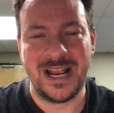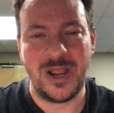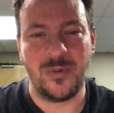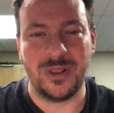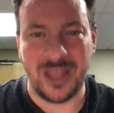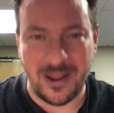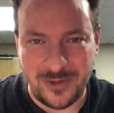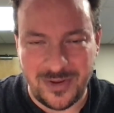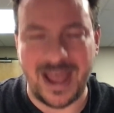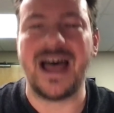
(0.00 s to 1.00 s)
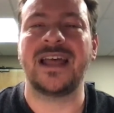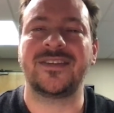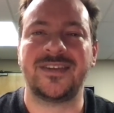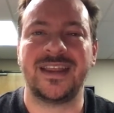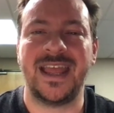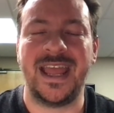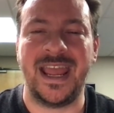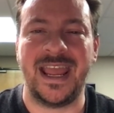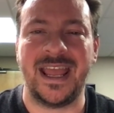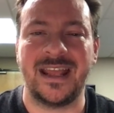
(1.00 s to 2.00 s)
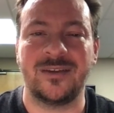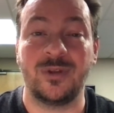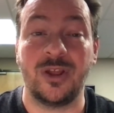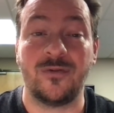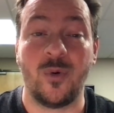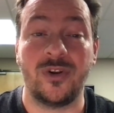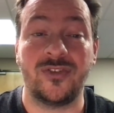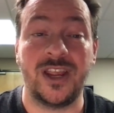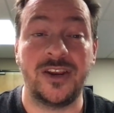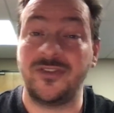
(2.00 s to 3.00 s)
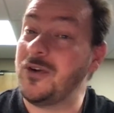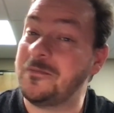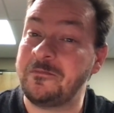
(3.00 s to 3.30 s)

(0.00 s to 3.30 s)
we love you guys, and we look forward to seeing you soon.